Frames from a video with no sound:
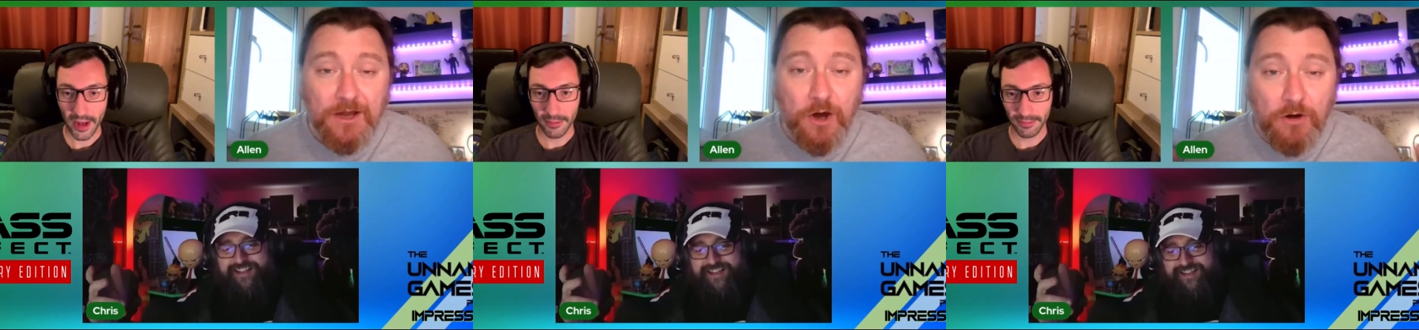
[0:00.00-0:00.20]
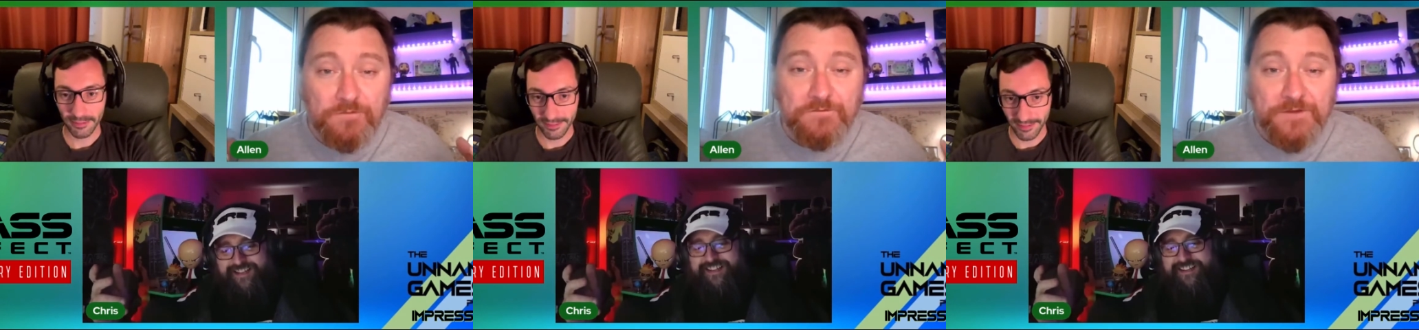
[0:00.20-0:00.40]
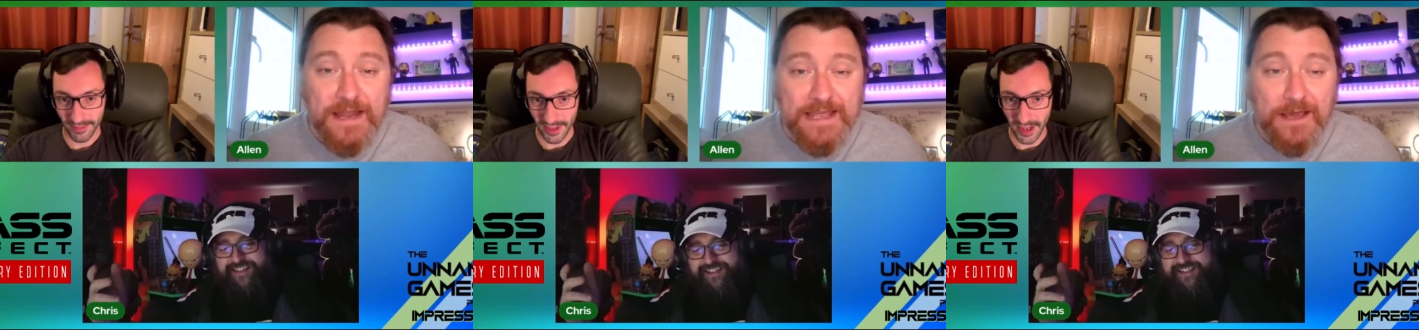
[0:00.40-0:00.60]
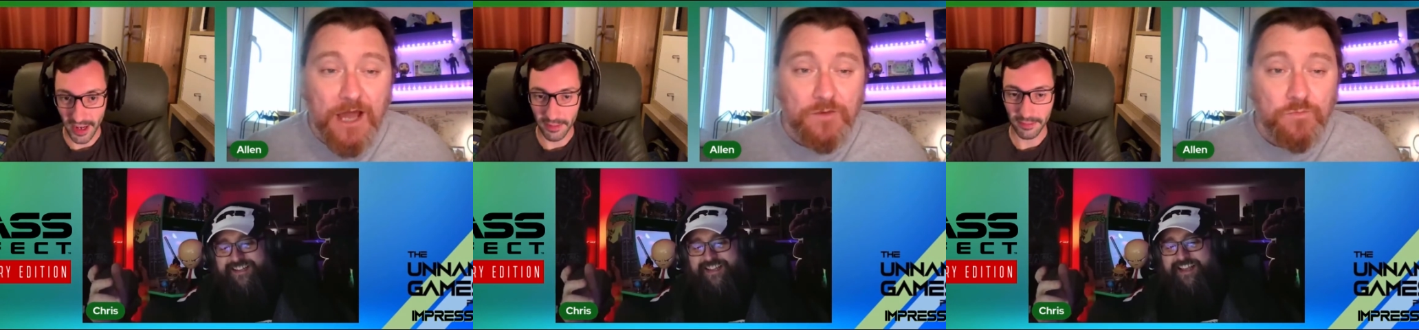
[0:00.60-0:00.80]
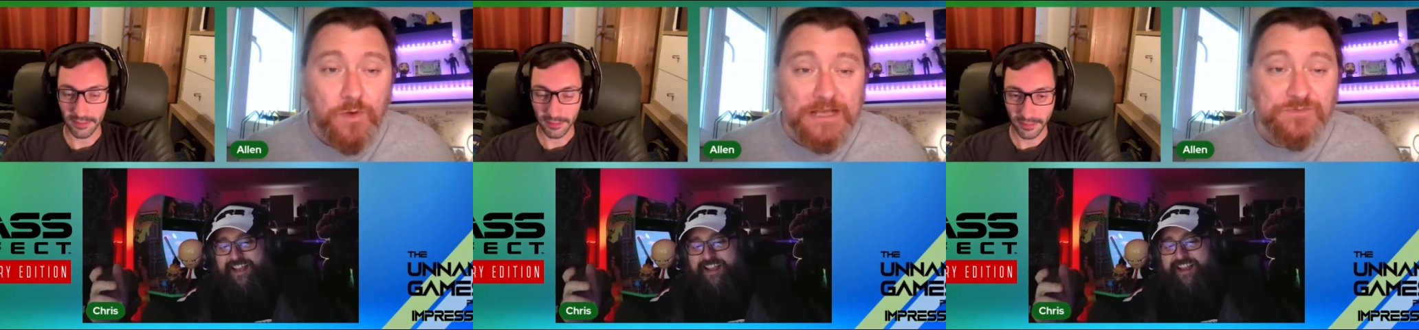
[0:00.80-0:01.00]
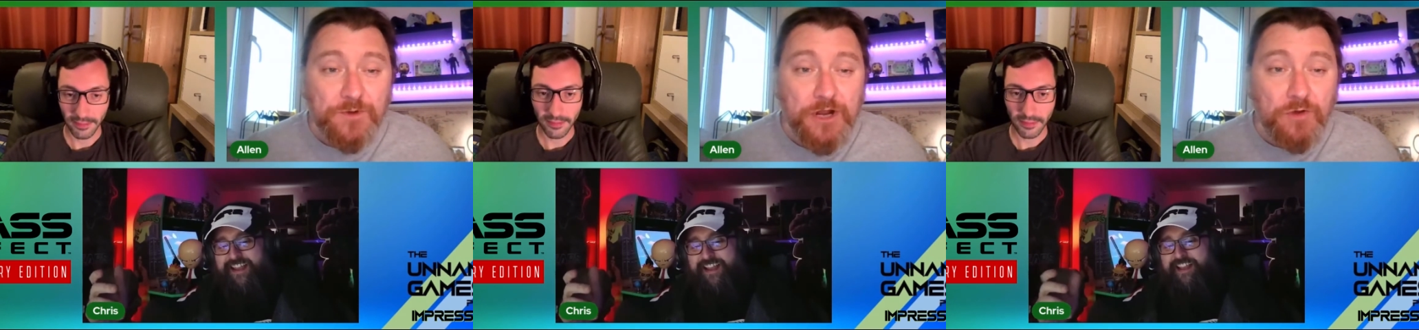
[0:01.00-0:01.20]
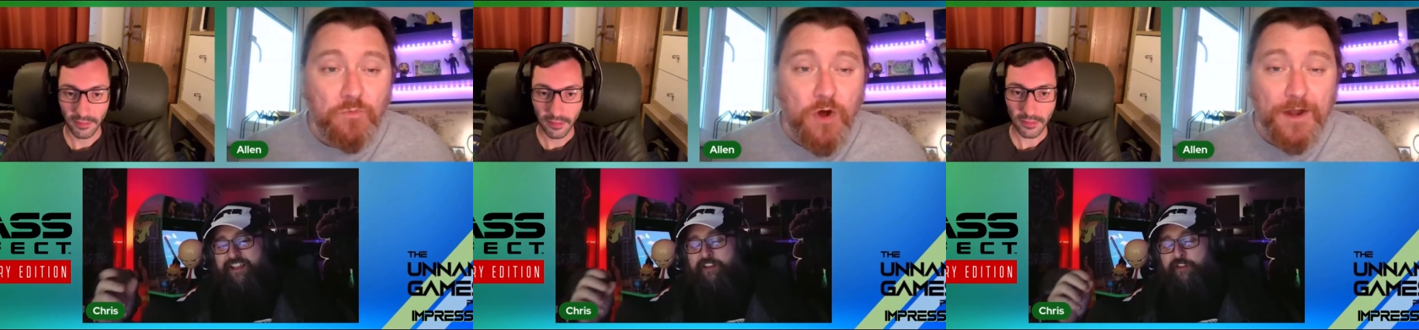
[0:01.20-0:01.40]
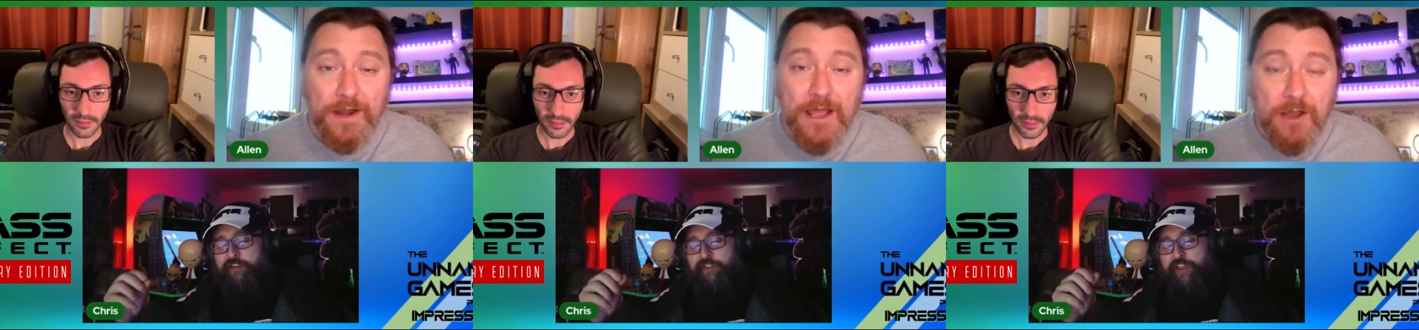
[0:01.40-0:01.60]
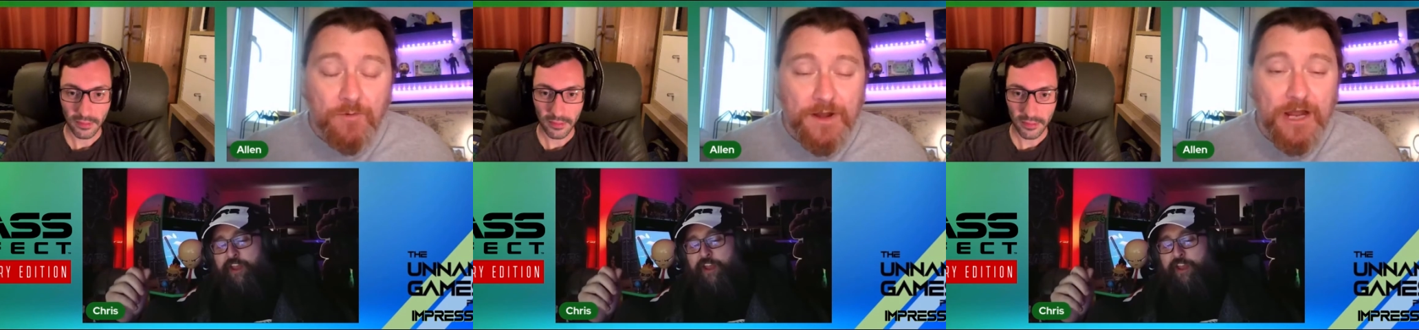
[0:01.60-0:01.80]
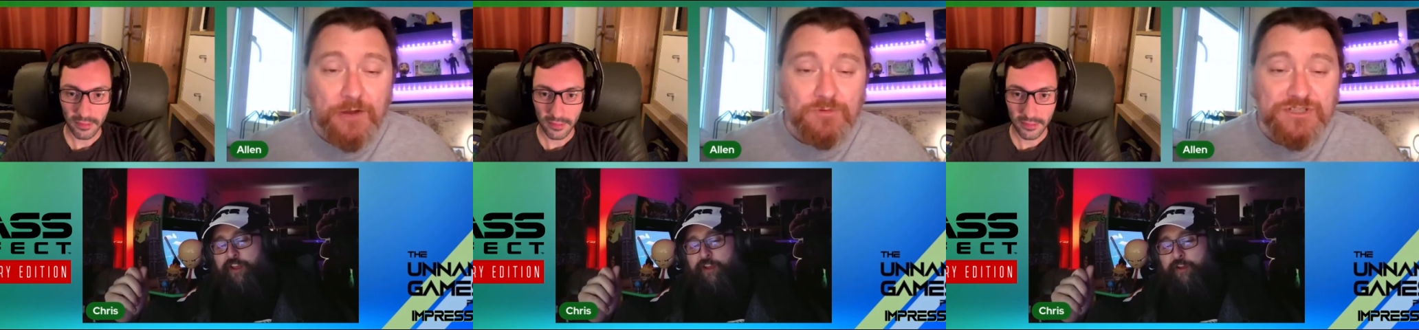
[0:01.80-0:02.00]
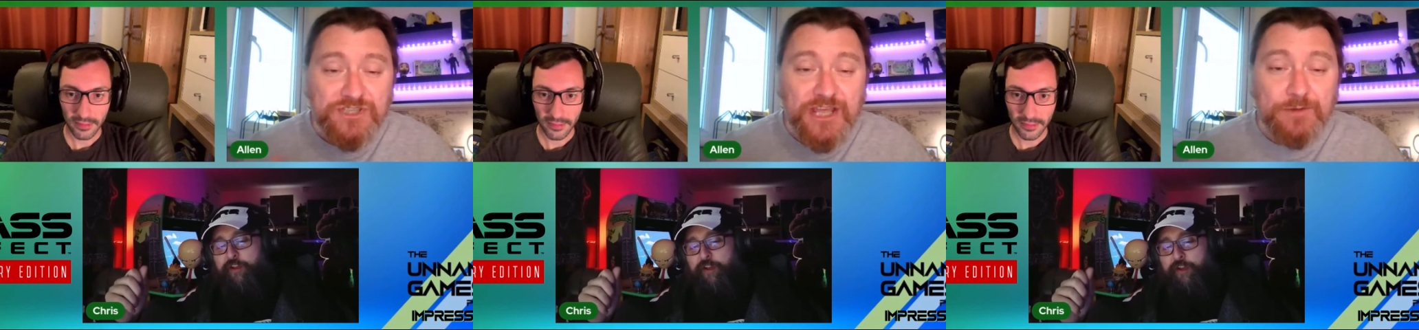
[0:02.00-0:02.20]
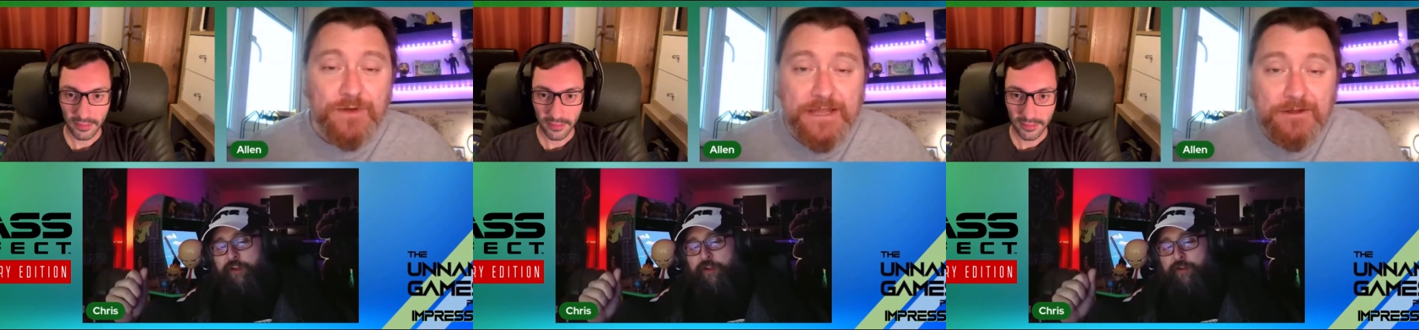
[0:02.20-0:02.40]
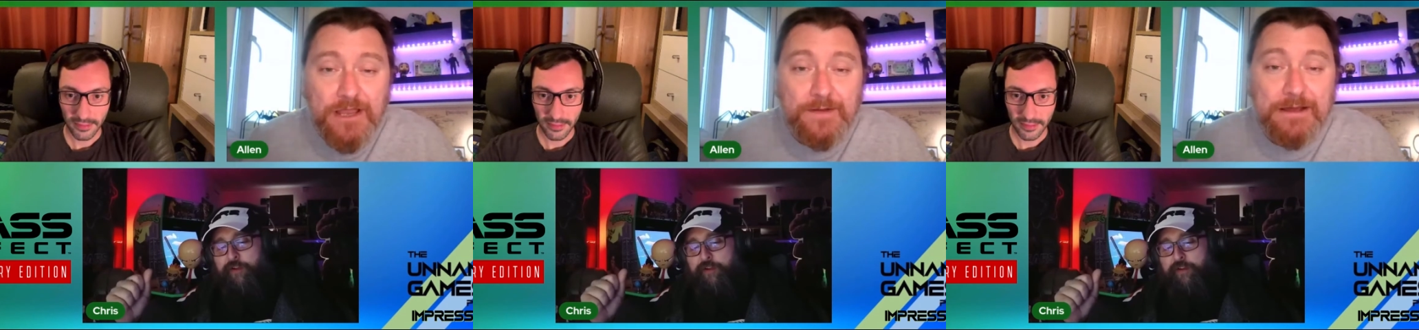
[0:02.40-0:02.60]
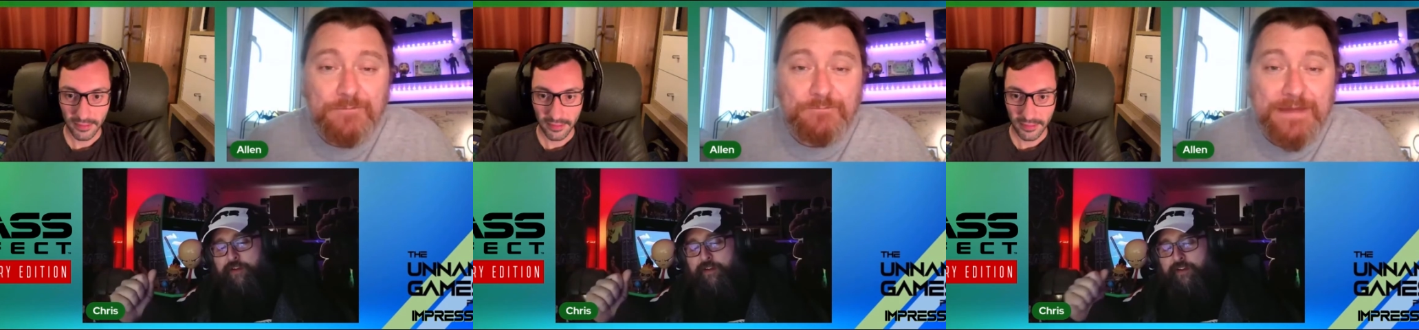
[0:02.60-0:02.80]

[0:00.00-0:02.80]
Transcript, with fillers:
Speaker 1: of yeah. I, that's what I want. The... when, I was th- when it came out